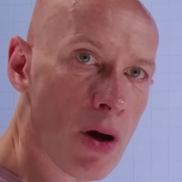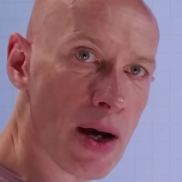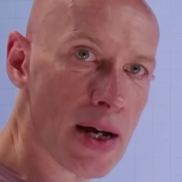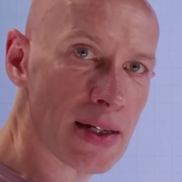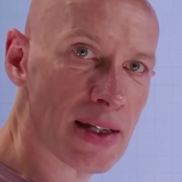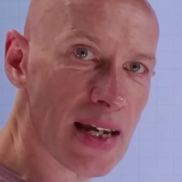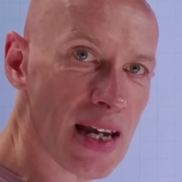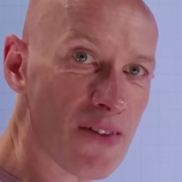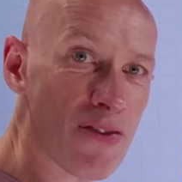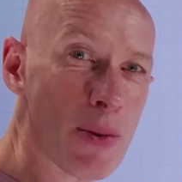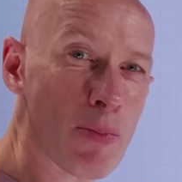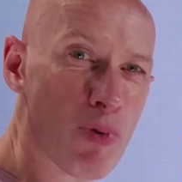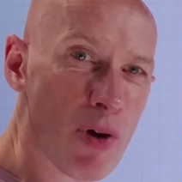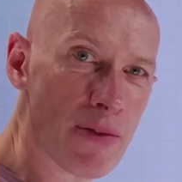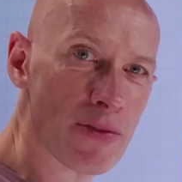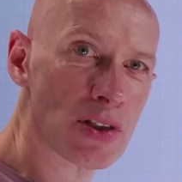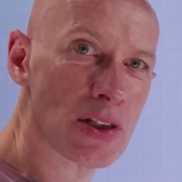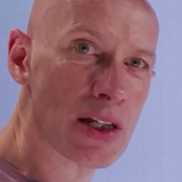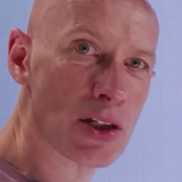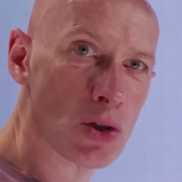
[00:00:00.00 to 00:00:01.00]
ID if it
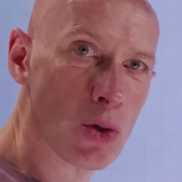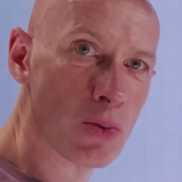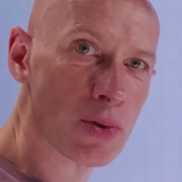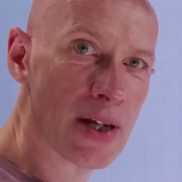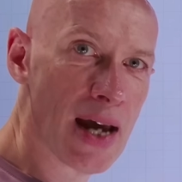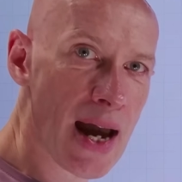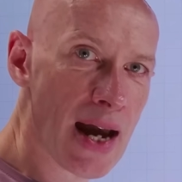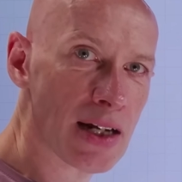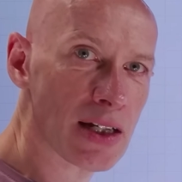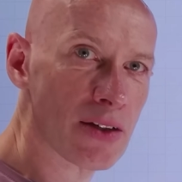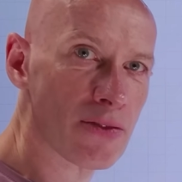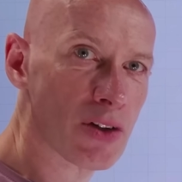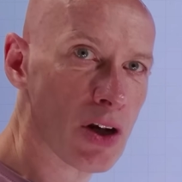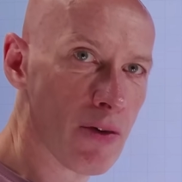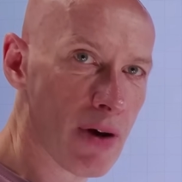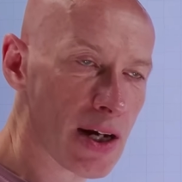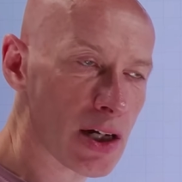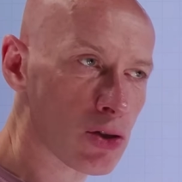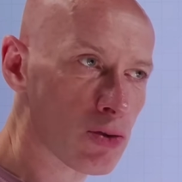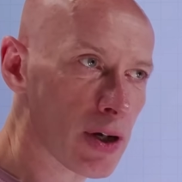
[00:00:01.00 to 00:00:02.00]
previously talked to Active
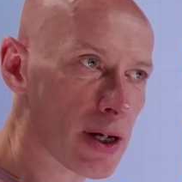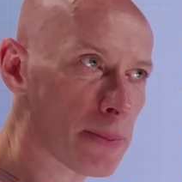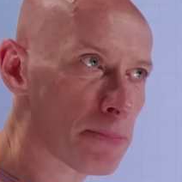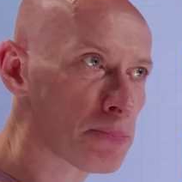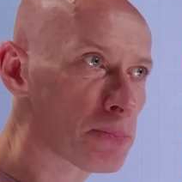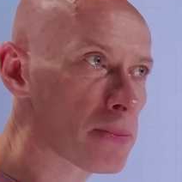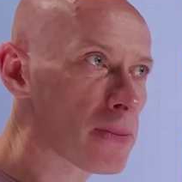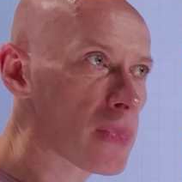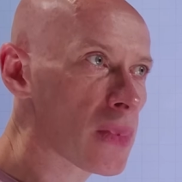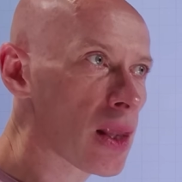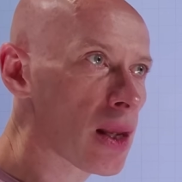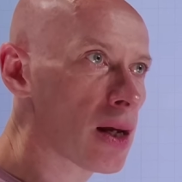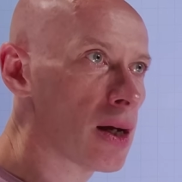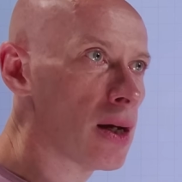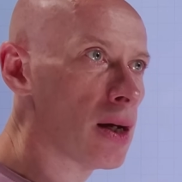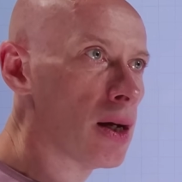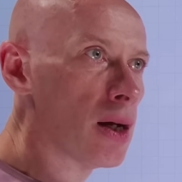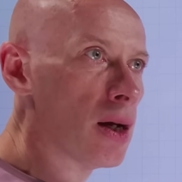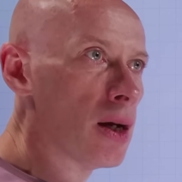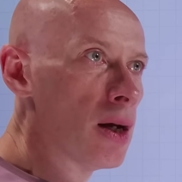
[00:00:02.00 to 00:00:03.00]
Directory.
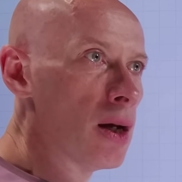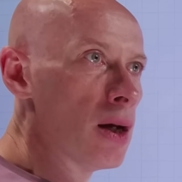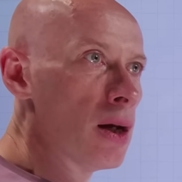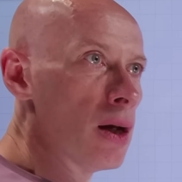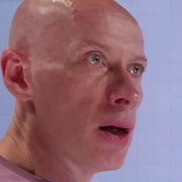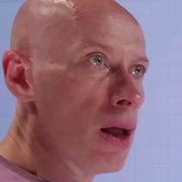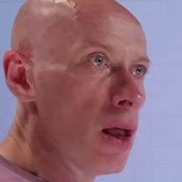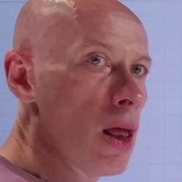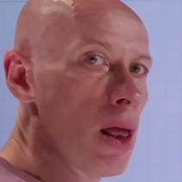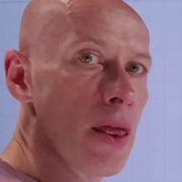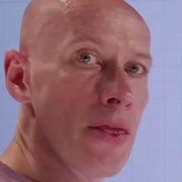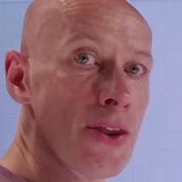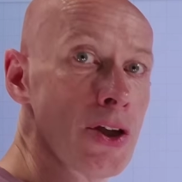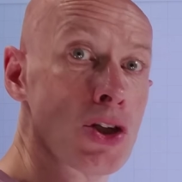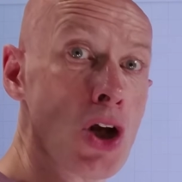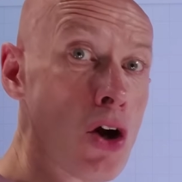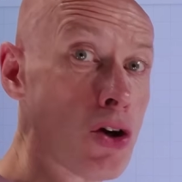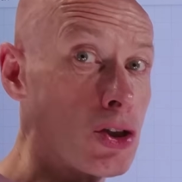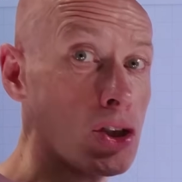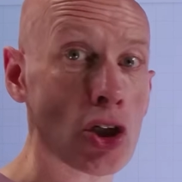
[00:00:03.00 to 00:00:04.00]
The
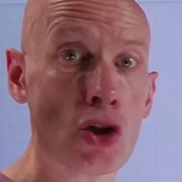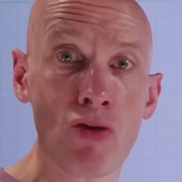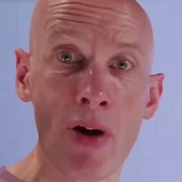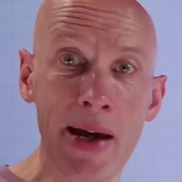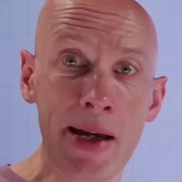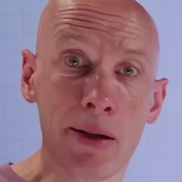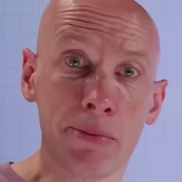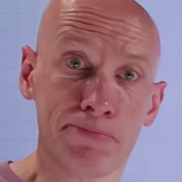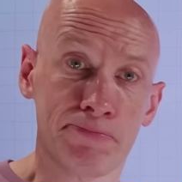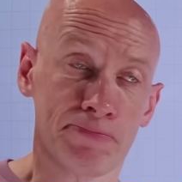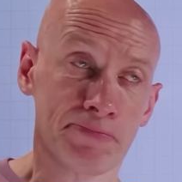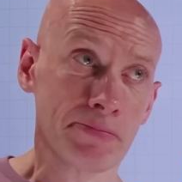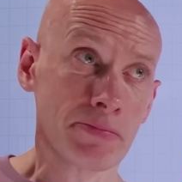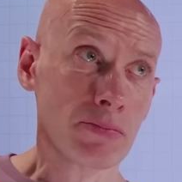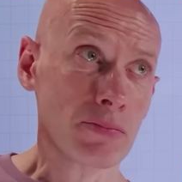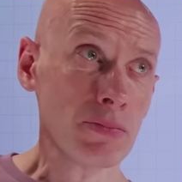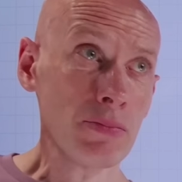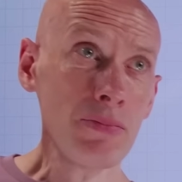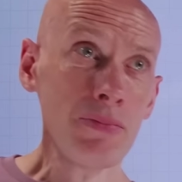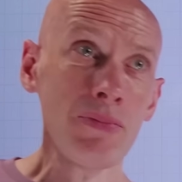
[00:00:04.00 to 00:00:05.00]
docs are great.
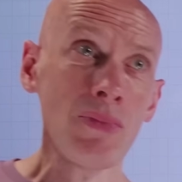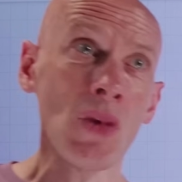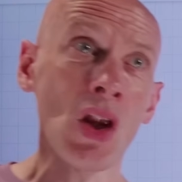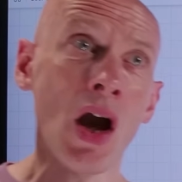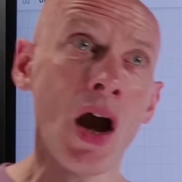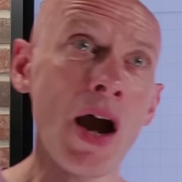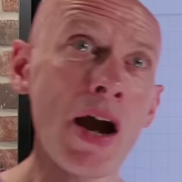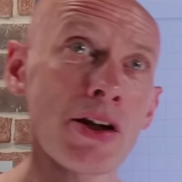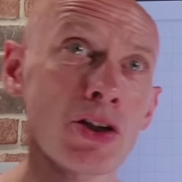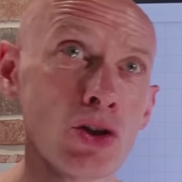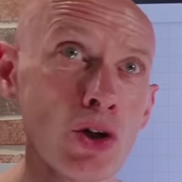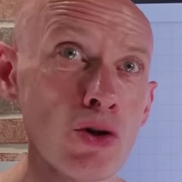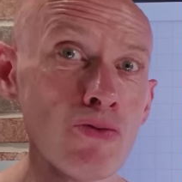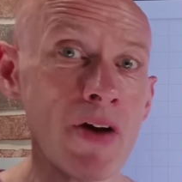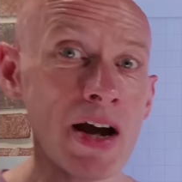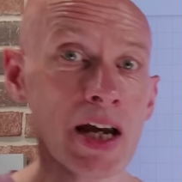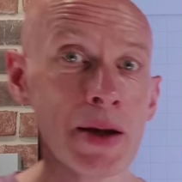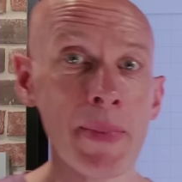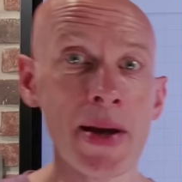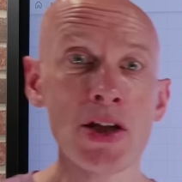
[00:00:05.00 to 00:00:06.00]
I do
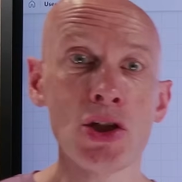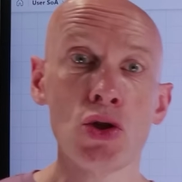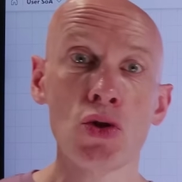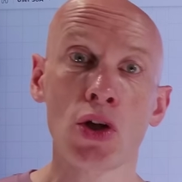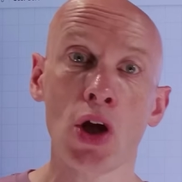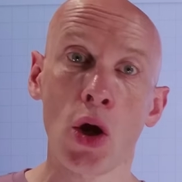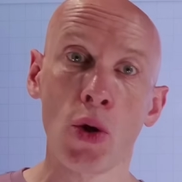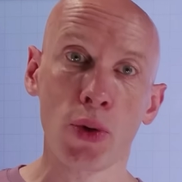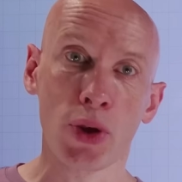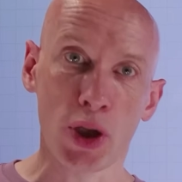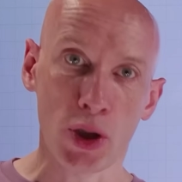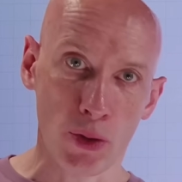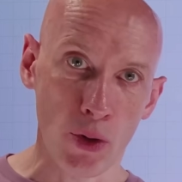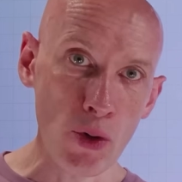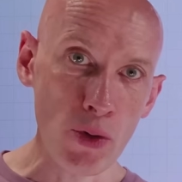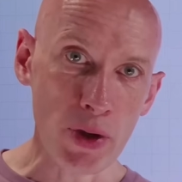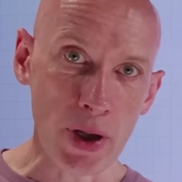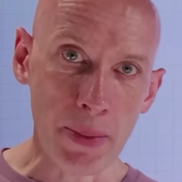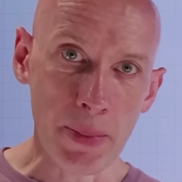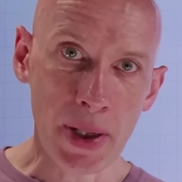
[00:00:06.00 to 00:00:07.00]
recommend you go
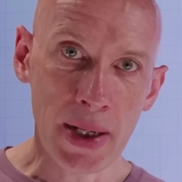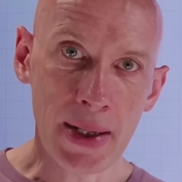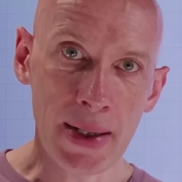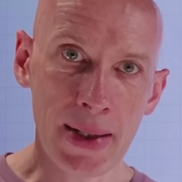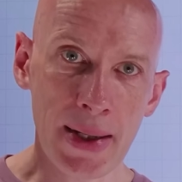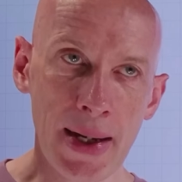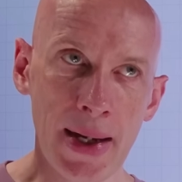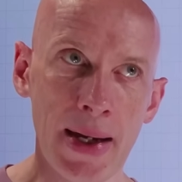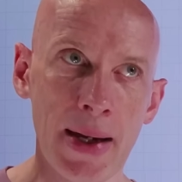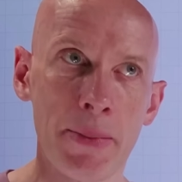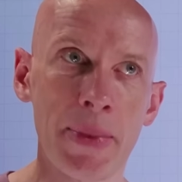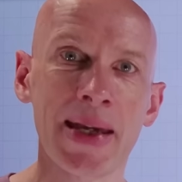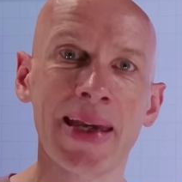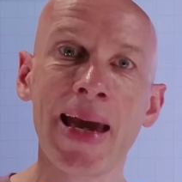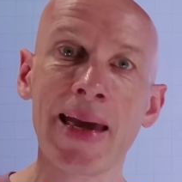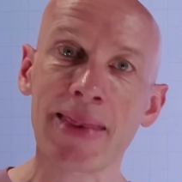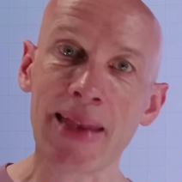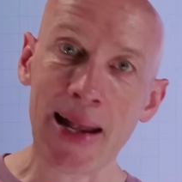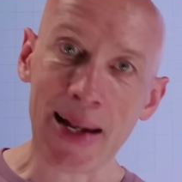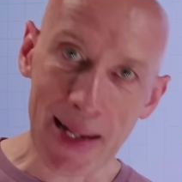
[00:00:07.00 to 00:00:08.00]
through them. Um,
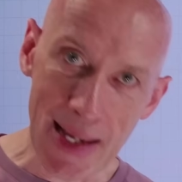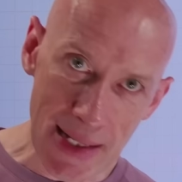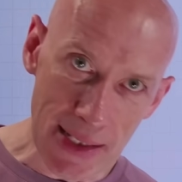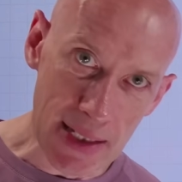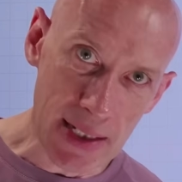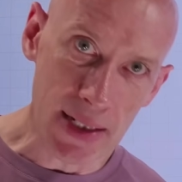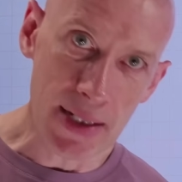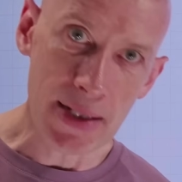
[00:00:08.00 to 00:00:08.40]
again, they're linked in